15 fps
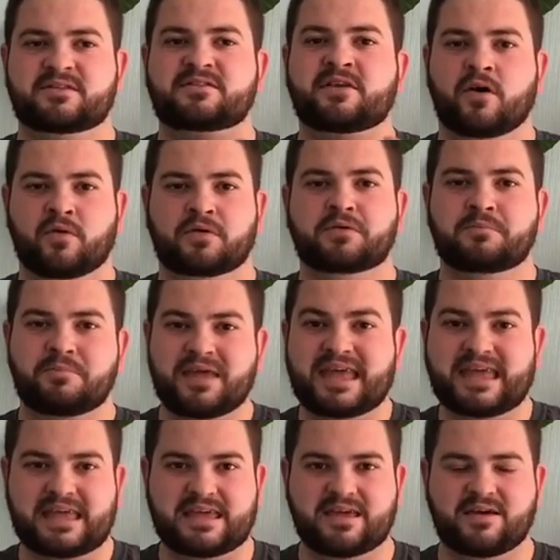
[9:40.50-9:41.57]
don't
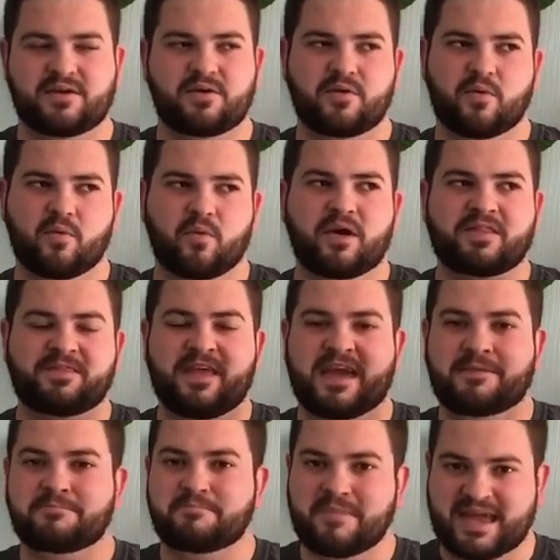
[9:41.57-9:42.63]
be what
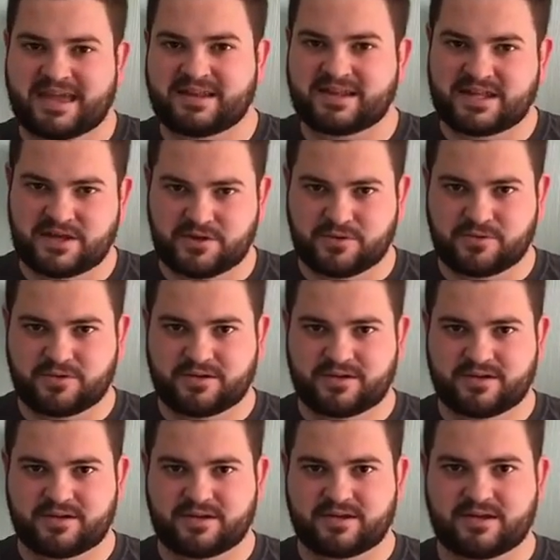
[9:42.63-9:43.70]
they made you.
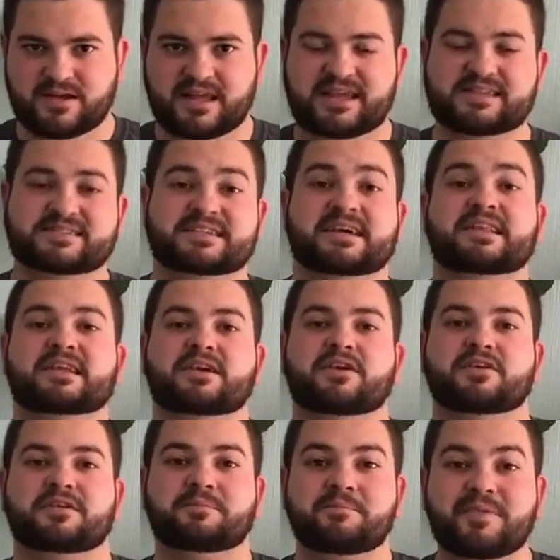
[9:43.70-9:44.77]
He's telling
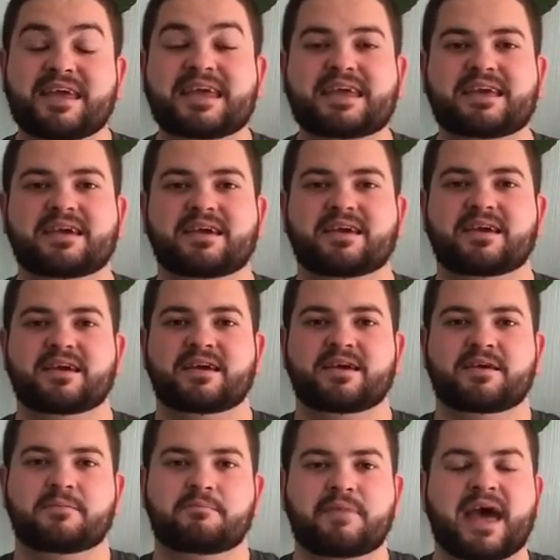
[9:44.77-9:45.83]
her to be
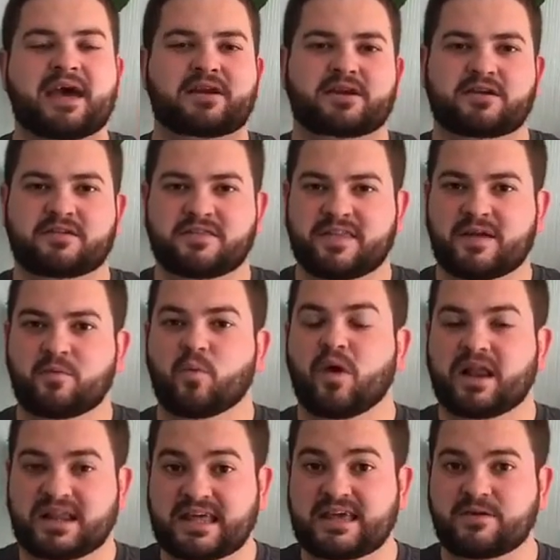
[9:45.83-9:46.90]
better than
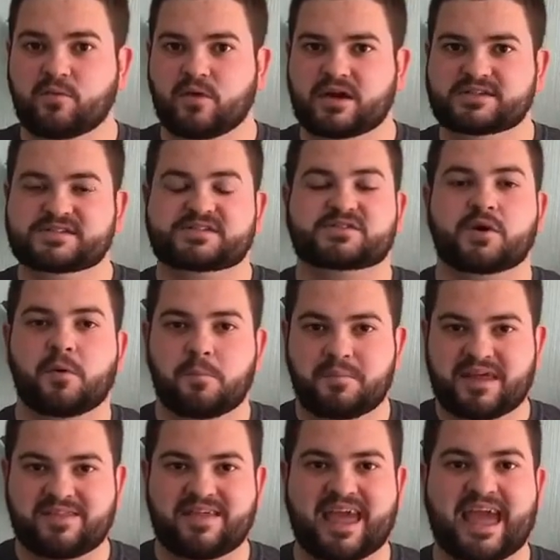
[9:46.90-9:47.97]
what he was. Don't
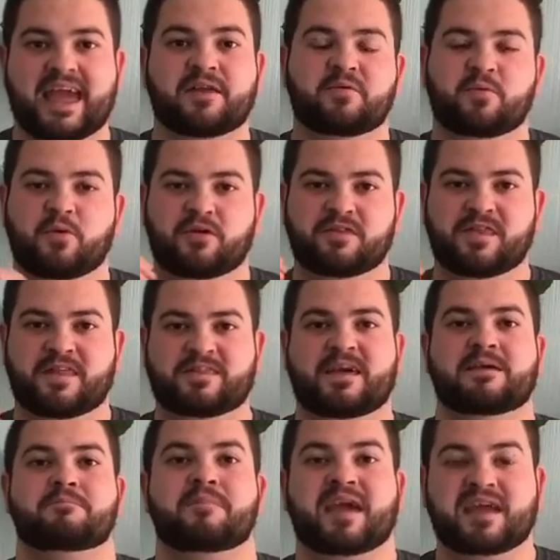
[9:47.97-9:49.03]
be the animal that
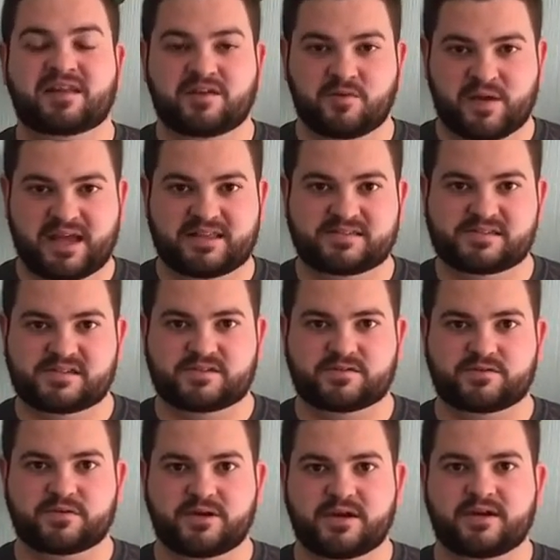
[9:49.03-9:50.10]
they made you
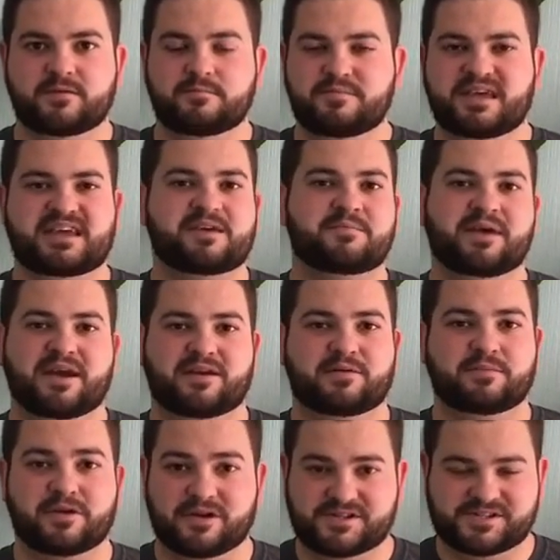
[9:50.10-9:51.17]
into. Be a better
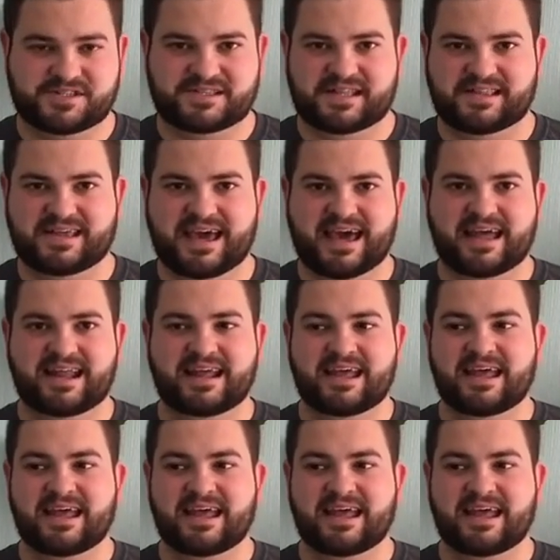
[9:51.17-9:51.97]
person than that.